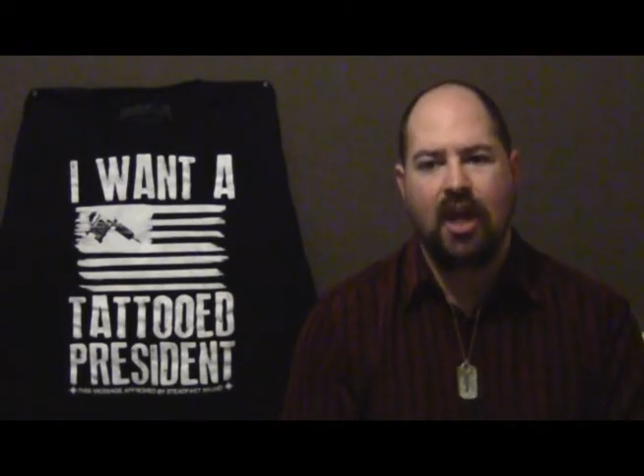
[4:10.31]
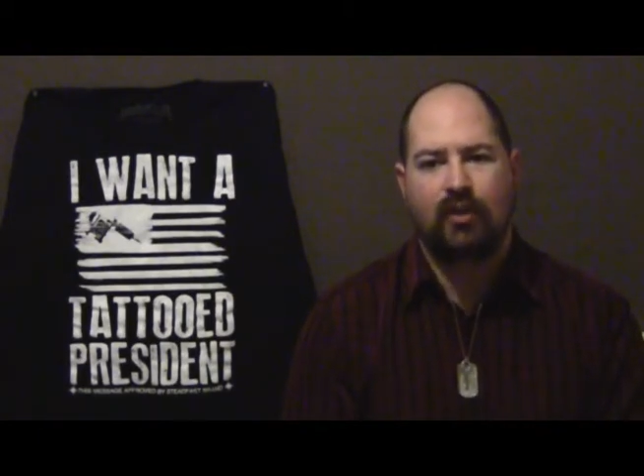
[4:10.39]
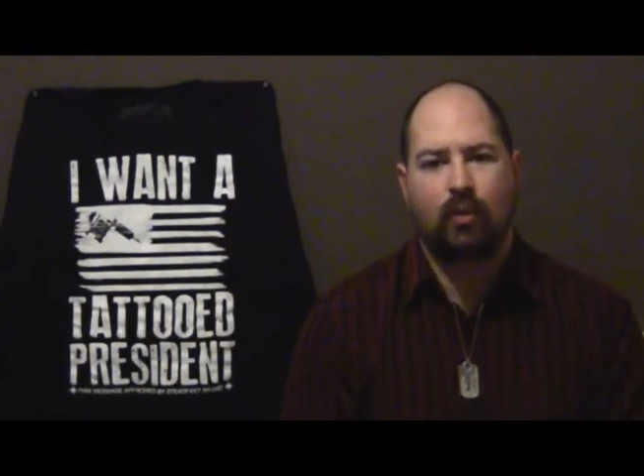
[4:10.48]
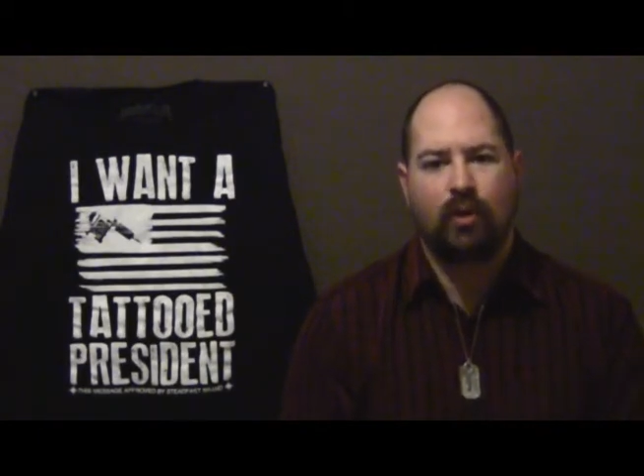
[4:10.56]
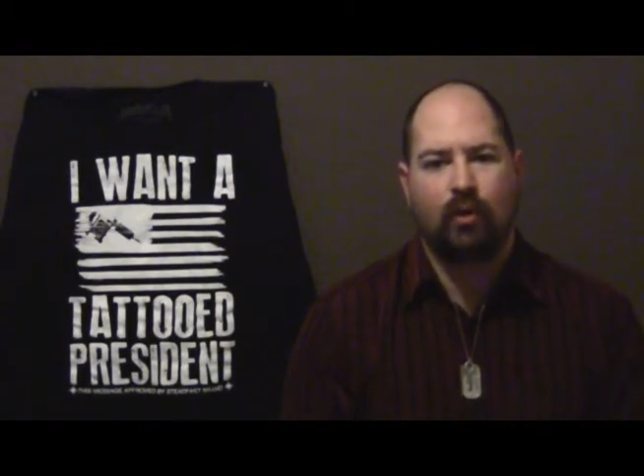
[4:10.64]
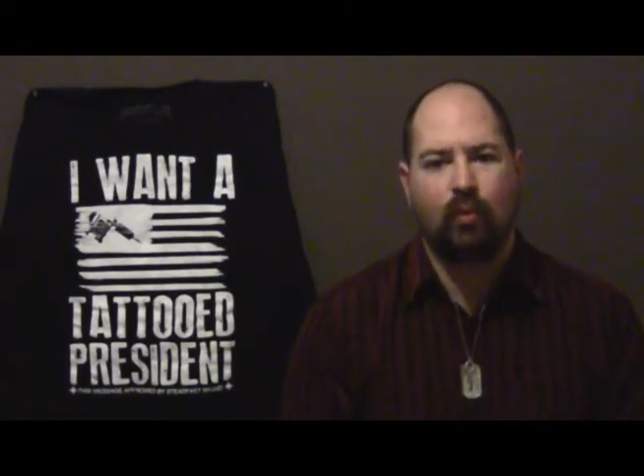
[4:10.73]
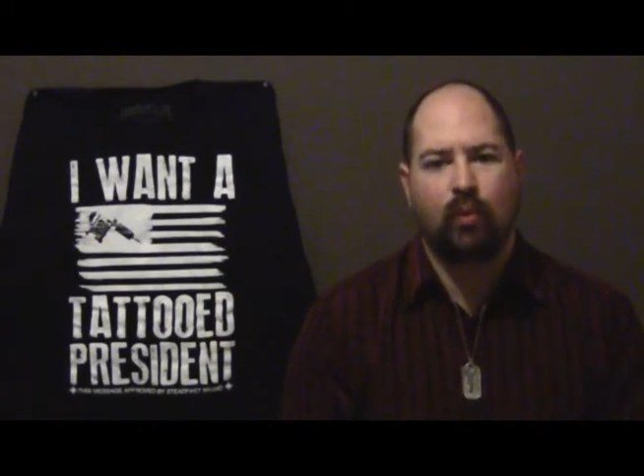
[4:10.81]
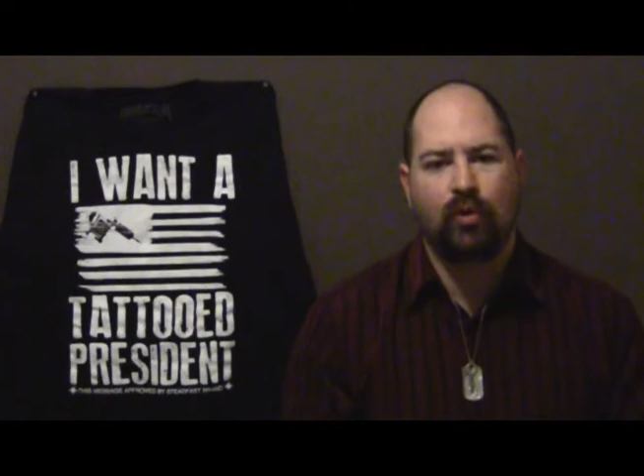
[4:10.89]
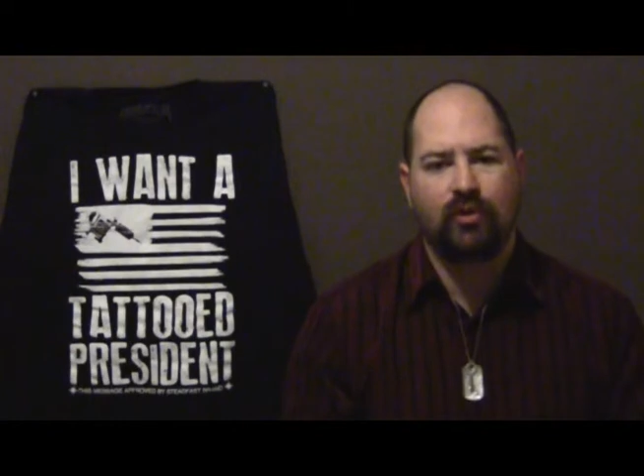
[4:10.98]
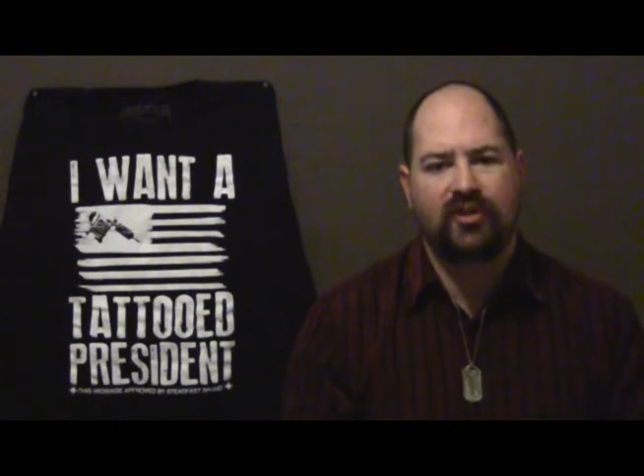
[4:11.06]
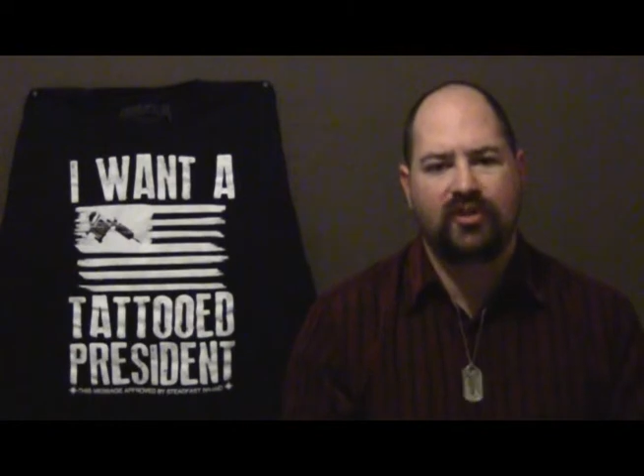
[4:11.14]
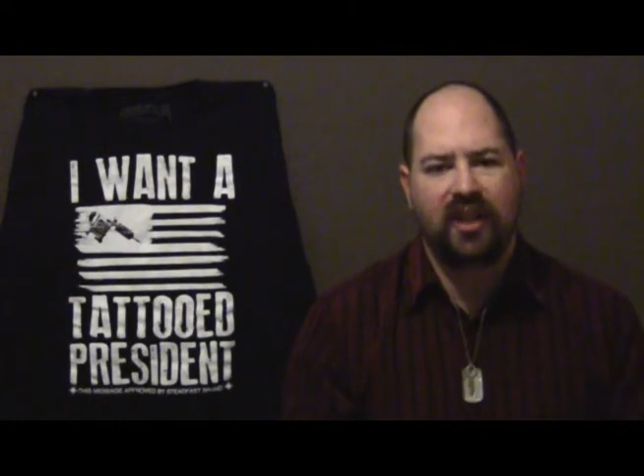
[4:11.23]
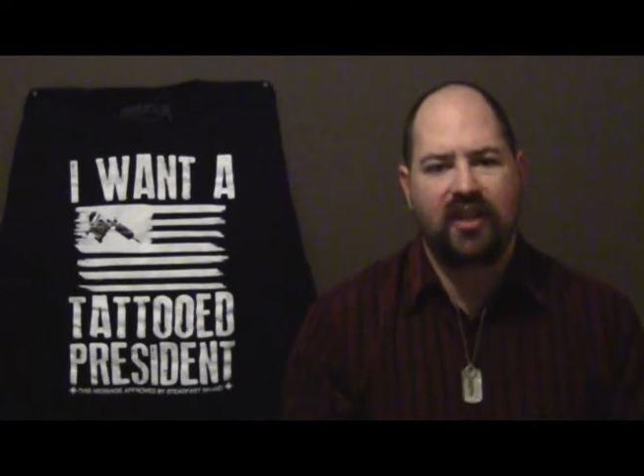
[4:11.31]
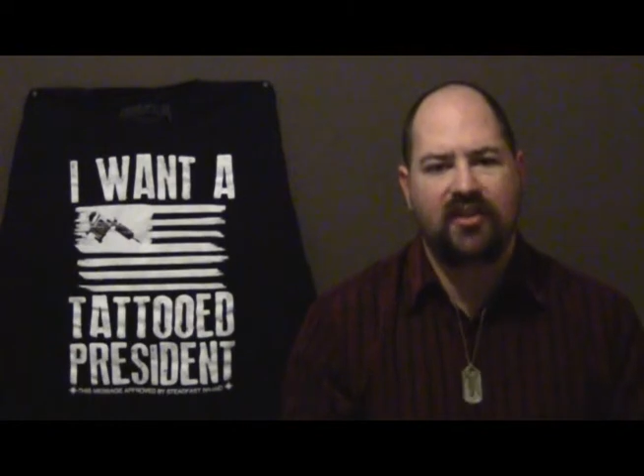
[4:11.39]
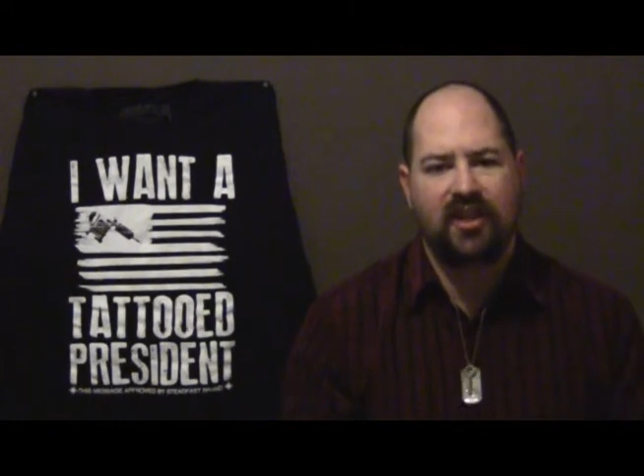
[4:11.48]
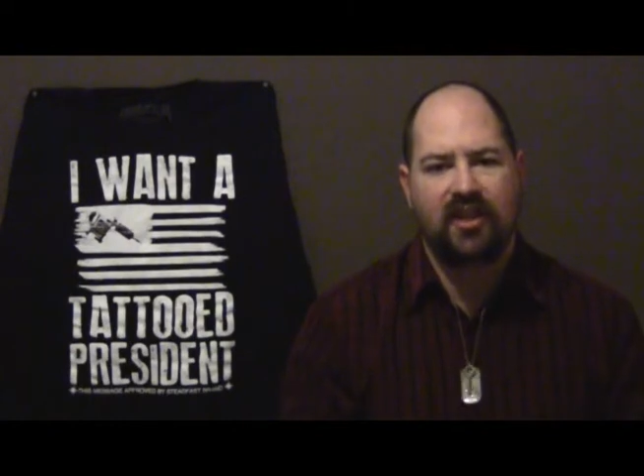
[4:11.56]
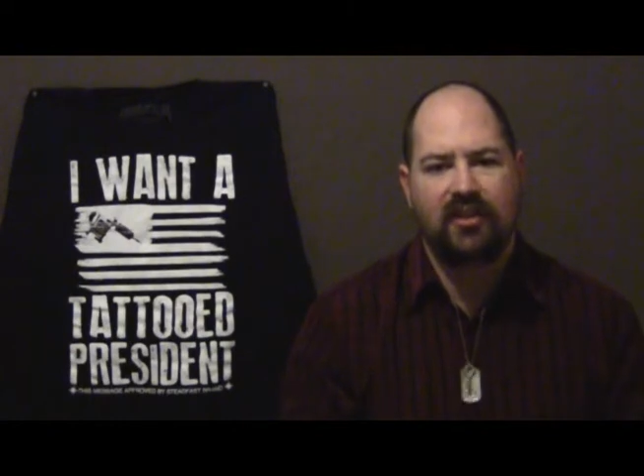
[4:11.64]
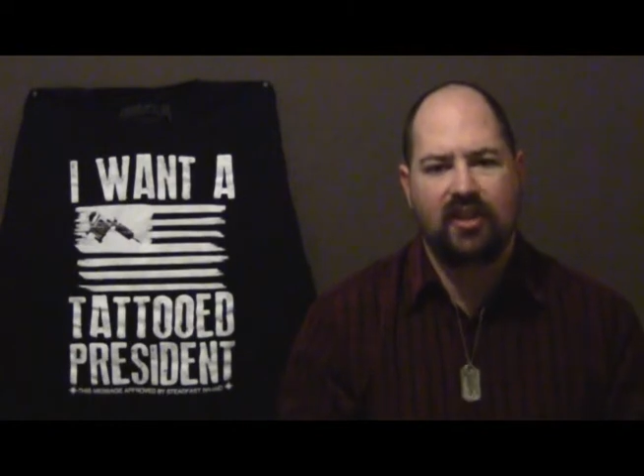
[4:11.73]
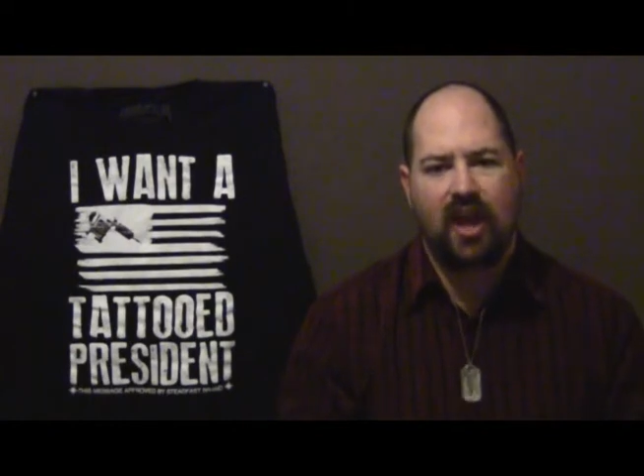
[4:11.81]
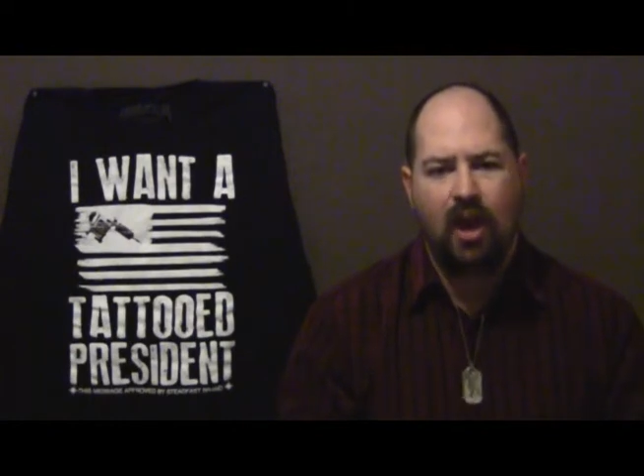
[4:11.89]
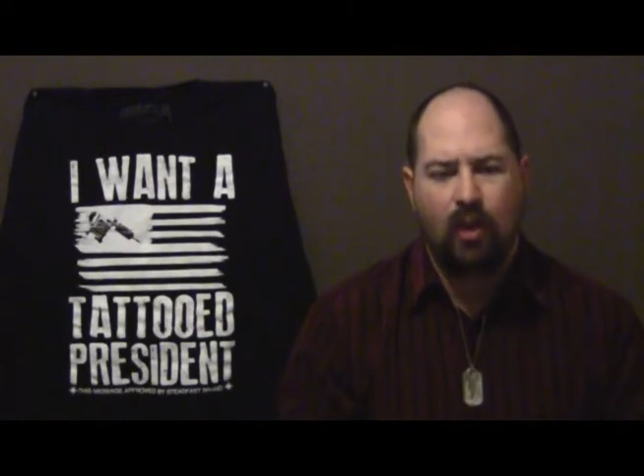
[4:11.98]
to where the world's citizens